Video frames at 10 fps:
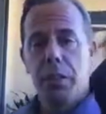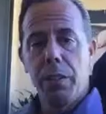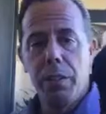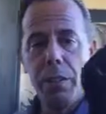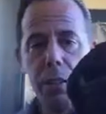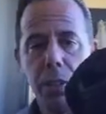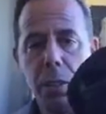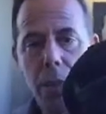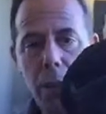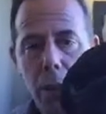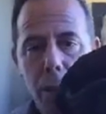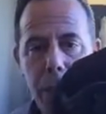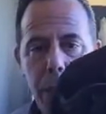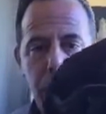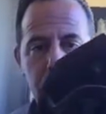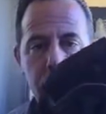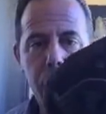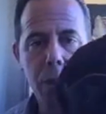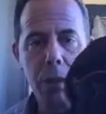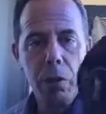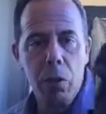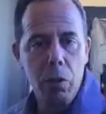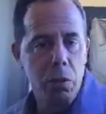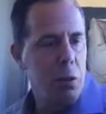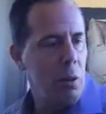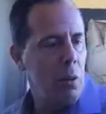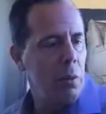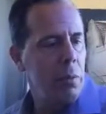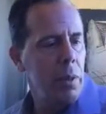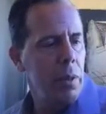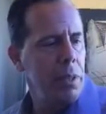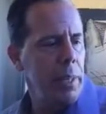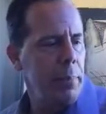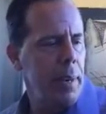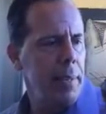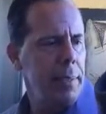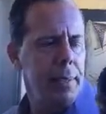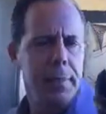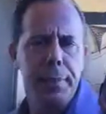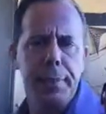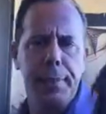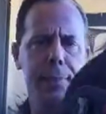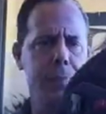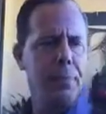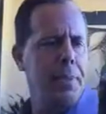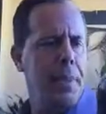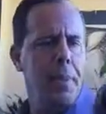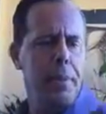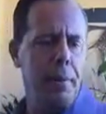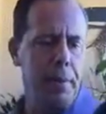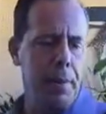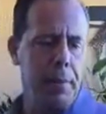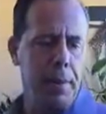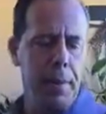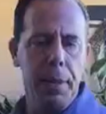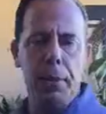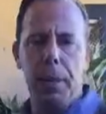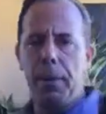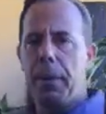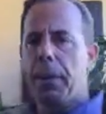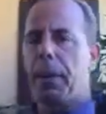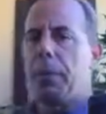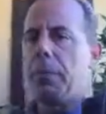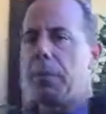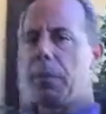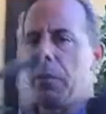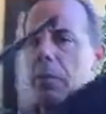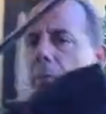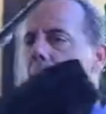is just a Home Depot drill holster Husky makes. This one's kind of dirty, but anyway, when you're